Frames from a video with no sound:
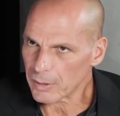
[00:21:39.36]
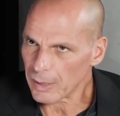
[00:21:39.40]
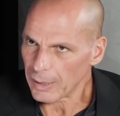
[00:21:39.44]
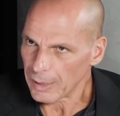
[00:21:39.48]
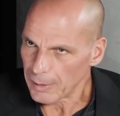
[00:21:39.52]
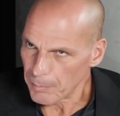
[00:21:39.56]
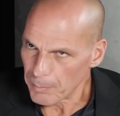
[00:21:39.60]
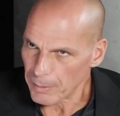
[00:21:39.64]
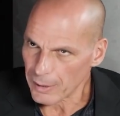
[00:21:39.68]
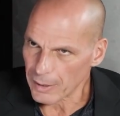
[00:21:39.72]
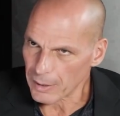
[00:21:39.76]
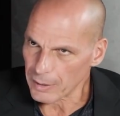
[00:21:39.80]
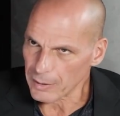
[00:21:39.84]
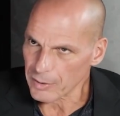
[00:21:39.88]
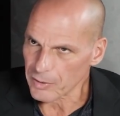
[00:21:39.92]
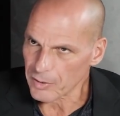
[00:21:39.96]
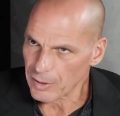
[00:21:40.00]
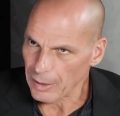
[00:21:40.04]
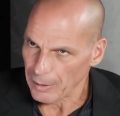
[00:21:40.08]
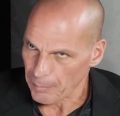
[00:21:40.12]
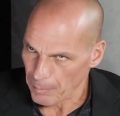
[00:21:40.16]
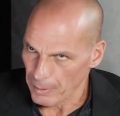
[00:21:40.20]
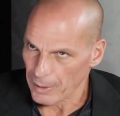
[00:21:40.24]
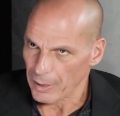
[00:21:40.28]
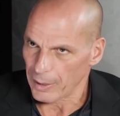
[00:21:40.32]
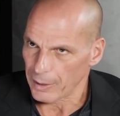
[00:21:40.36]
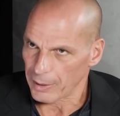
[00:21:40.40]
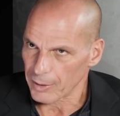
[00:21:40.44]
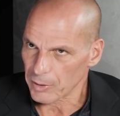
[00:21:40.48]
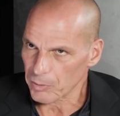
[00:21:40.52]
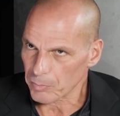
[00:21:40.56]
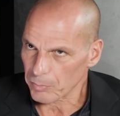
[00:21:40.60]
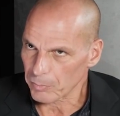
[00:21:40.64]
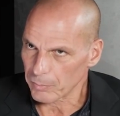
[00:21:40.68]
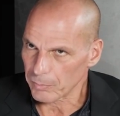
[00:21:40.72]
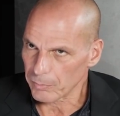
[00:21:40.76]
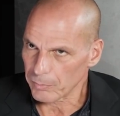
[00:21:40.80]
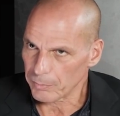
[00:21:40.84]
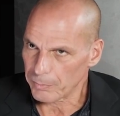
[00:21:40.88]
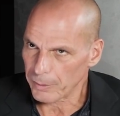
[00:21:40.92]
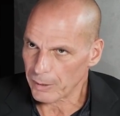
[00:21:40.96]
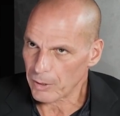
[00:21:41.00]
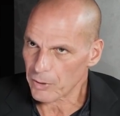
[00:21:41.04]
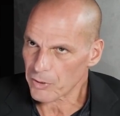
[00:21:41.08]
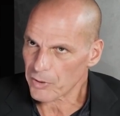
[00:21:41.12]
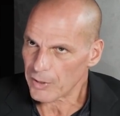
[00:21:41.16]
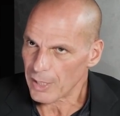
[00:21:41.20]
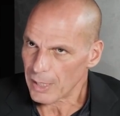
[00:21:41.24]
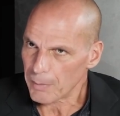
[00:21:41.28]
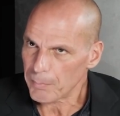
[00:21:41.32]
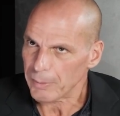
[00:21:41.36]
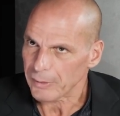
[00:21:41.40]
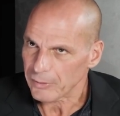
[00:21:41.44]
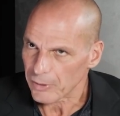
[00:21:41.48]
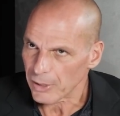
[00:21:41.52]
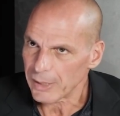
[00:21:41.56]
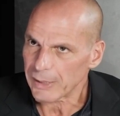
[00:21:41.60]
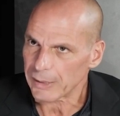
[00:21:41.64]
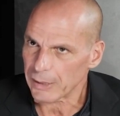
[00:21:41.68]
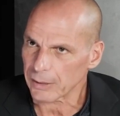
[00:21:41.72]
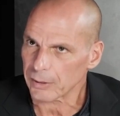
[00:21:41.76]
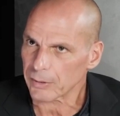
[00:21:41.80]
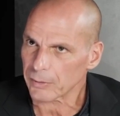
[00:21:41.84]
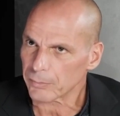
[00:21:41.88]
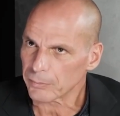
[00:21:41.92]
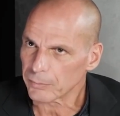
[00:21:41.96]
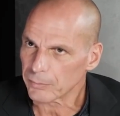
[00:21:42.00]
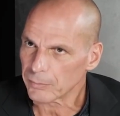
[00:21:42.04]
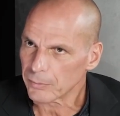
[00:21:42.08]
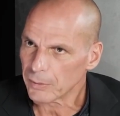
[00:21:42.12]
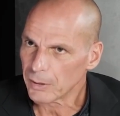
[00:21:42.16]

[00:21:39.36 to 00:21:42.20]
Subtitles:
The liberals' liberalism, because they betrayed it.